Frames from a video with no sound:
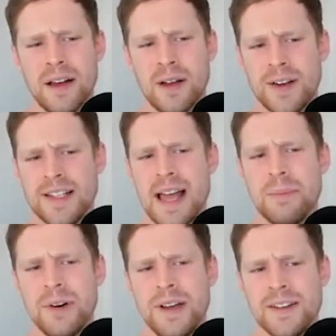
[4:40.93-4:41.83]
A good
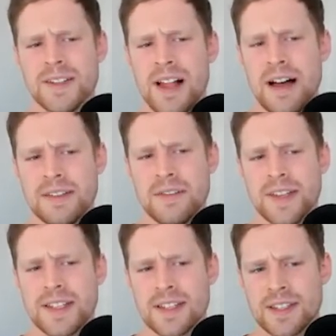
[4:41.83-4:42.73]
example here is Lives of
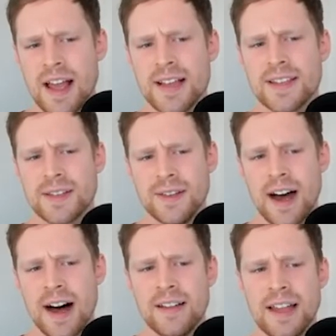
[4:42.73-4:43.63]

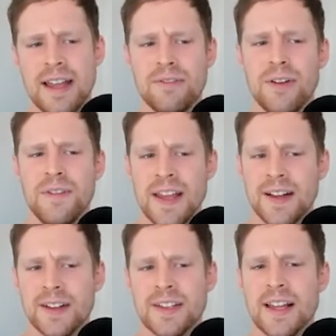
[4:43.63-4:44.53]
Asuna. It
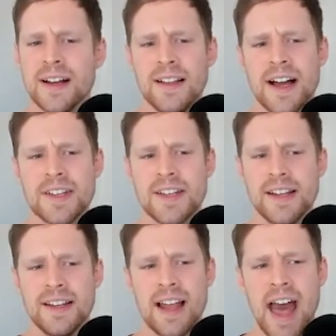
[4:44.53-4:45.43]
revealed the
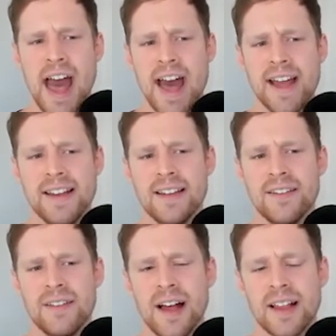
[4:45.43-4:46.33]
collection, and
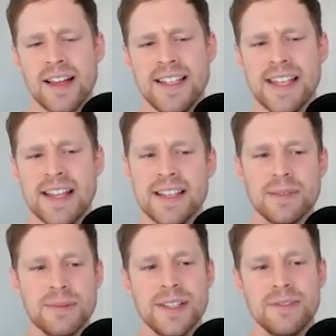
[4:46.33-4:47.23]

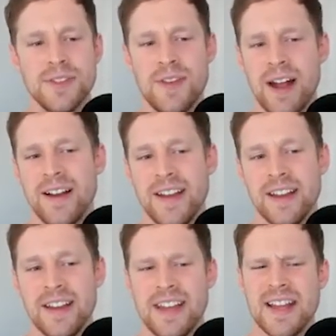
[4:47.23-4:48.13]
consensus was it was
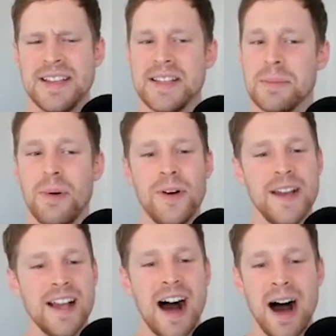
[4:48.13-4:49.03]
very
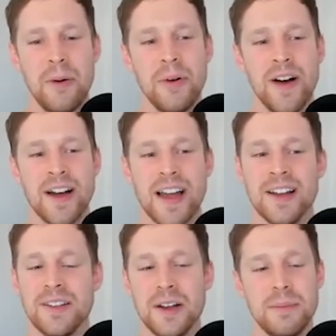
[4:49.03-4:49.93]
disappointing artwork, and
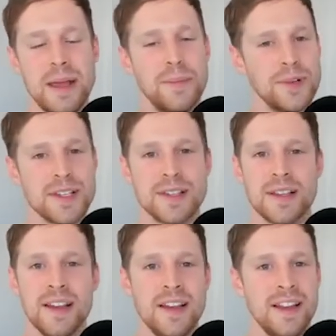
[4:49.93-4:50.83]
a lot of people just
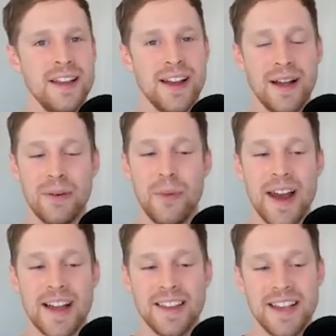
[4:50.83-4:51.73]

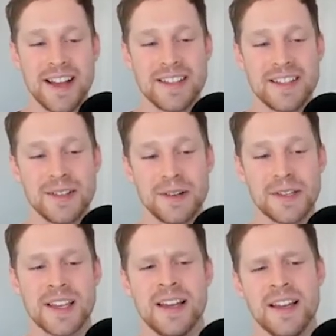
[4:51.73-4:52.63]
went out the exit doors.